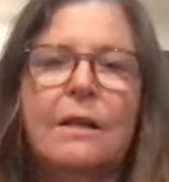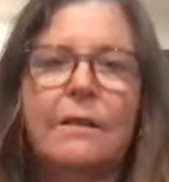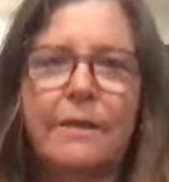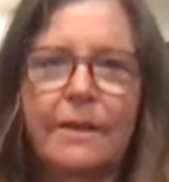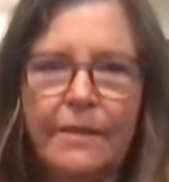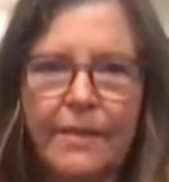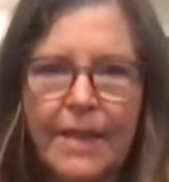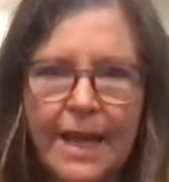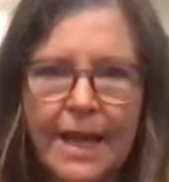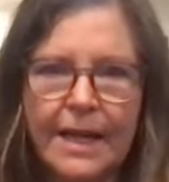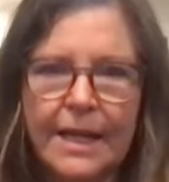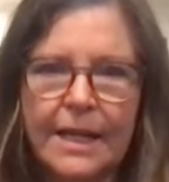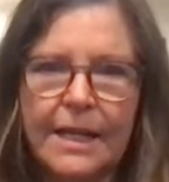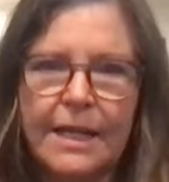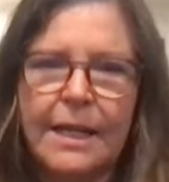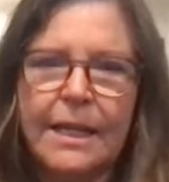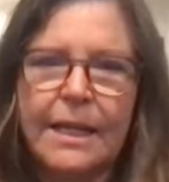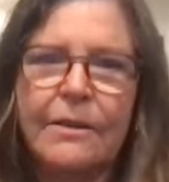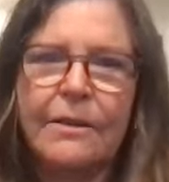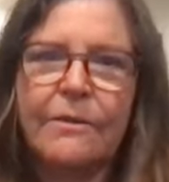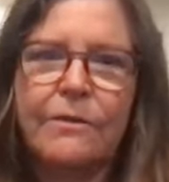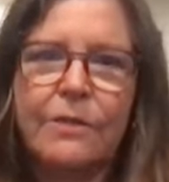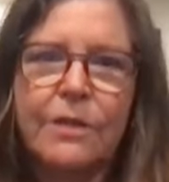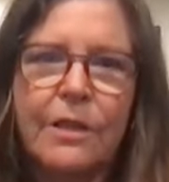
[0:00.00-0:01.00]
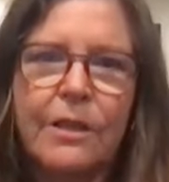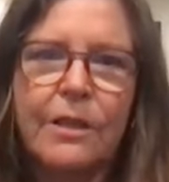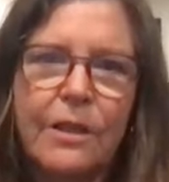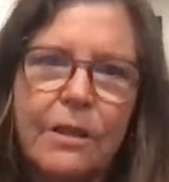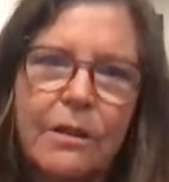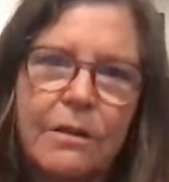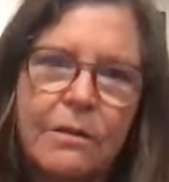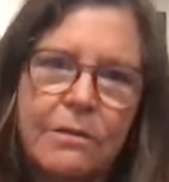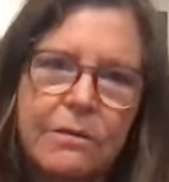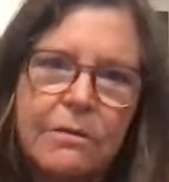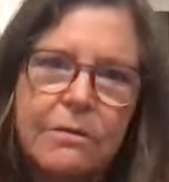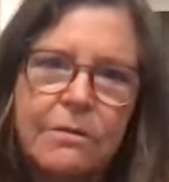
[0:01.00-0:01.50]
that they can give
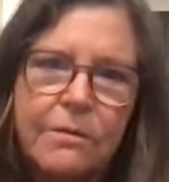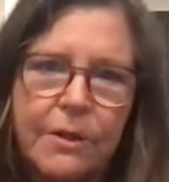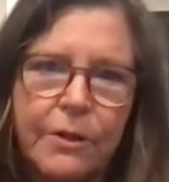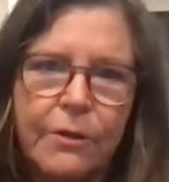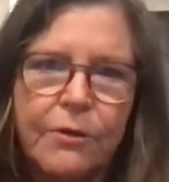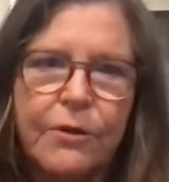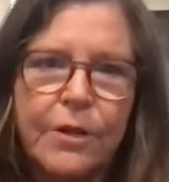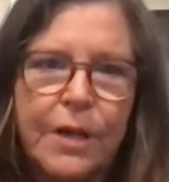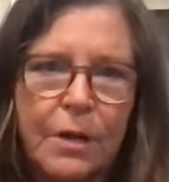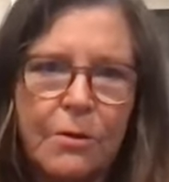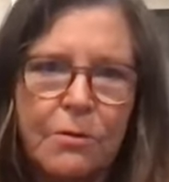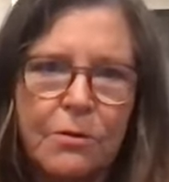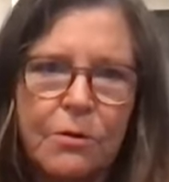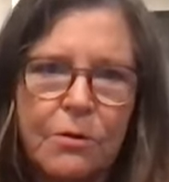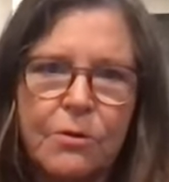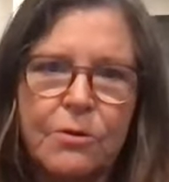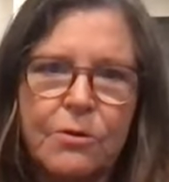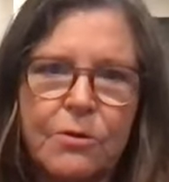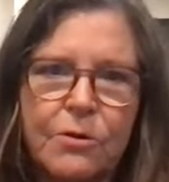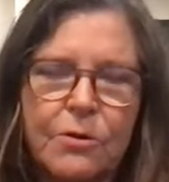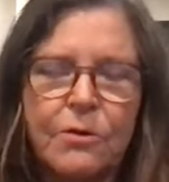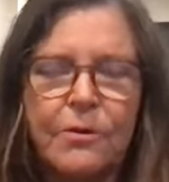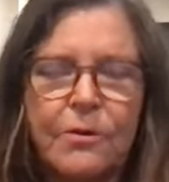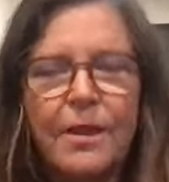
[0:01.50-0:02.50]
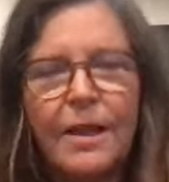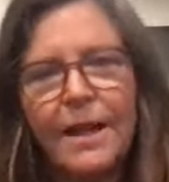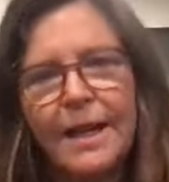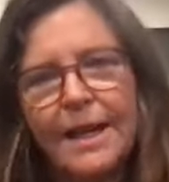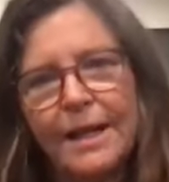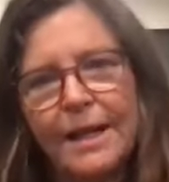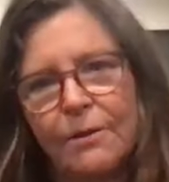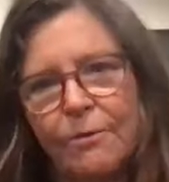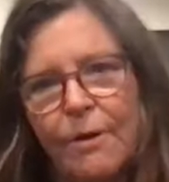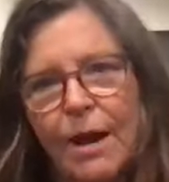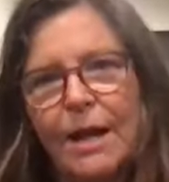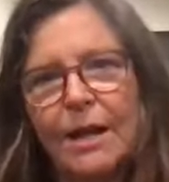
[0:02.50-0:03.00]
to their donors, or they
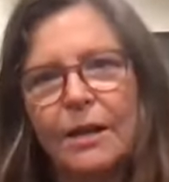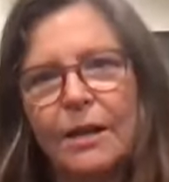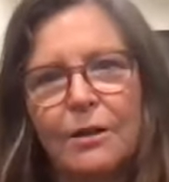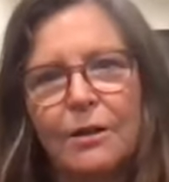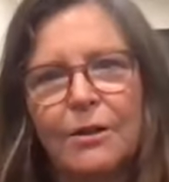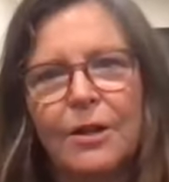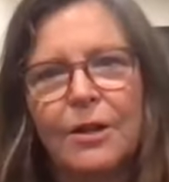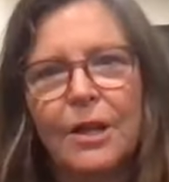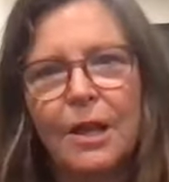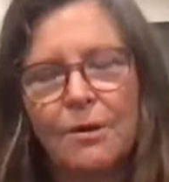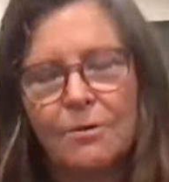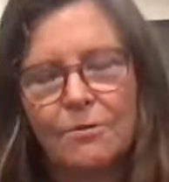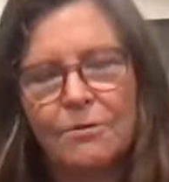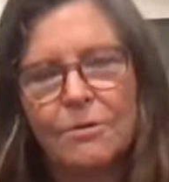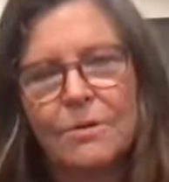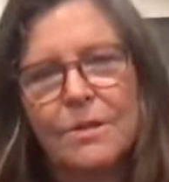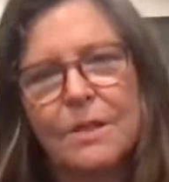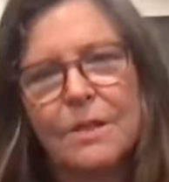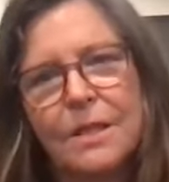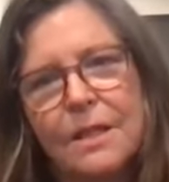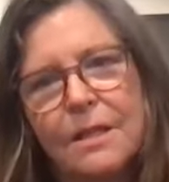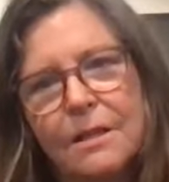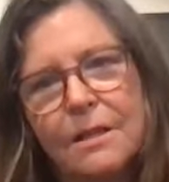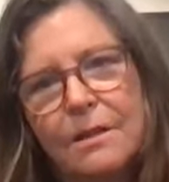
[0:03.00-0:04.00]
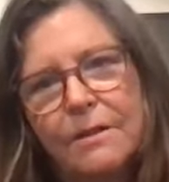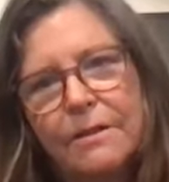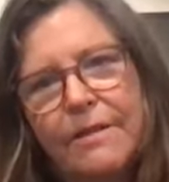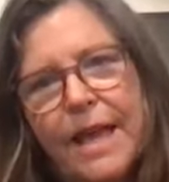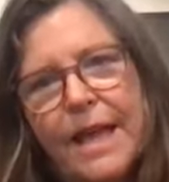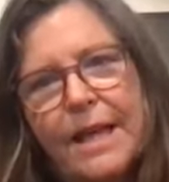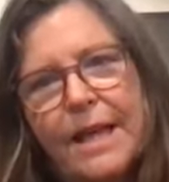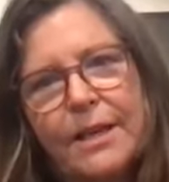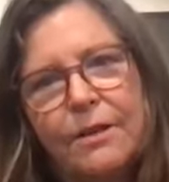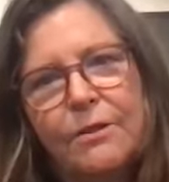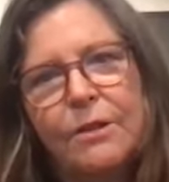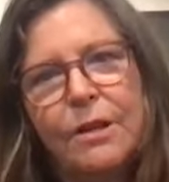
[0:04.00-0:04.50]
can write a little note and send a
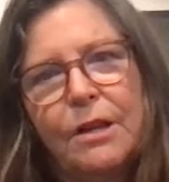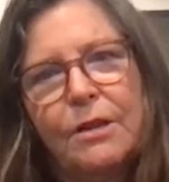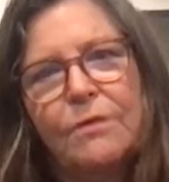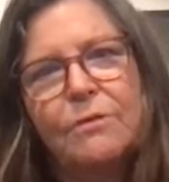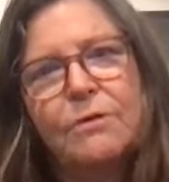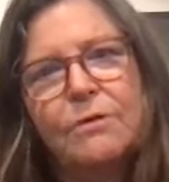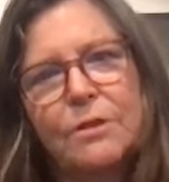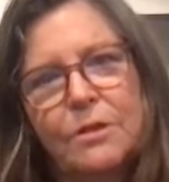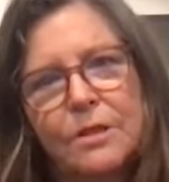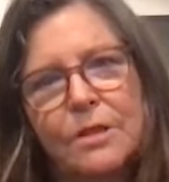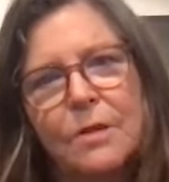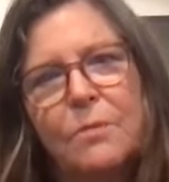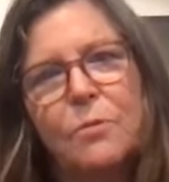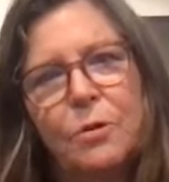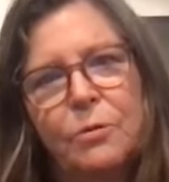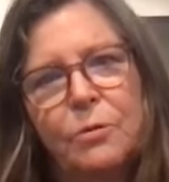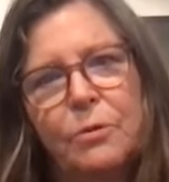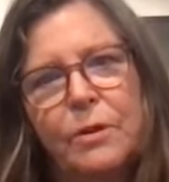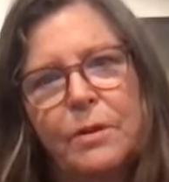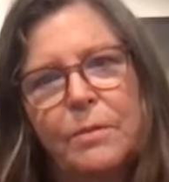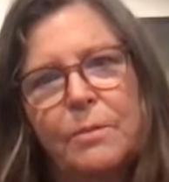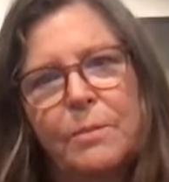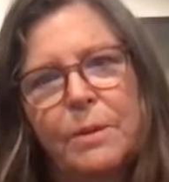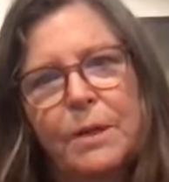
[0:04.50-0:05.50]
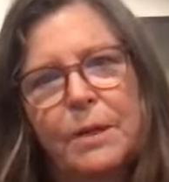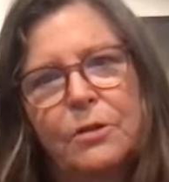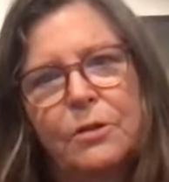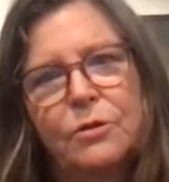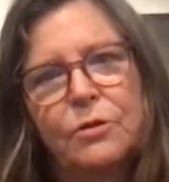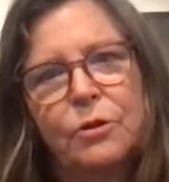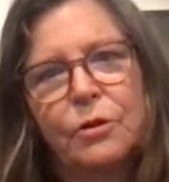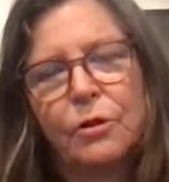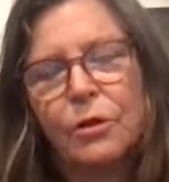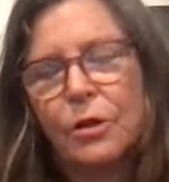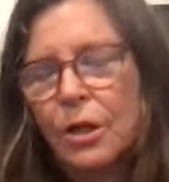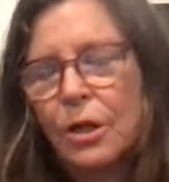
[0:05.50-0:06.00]
thank you note to someone with the
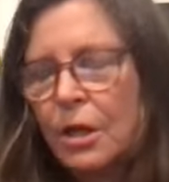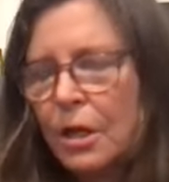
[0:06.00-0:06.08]
picture.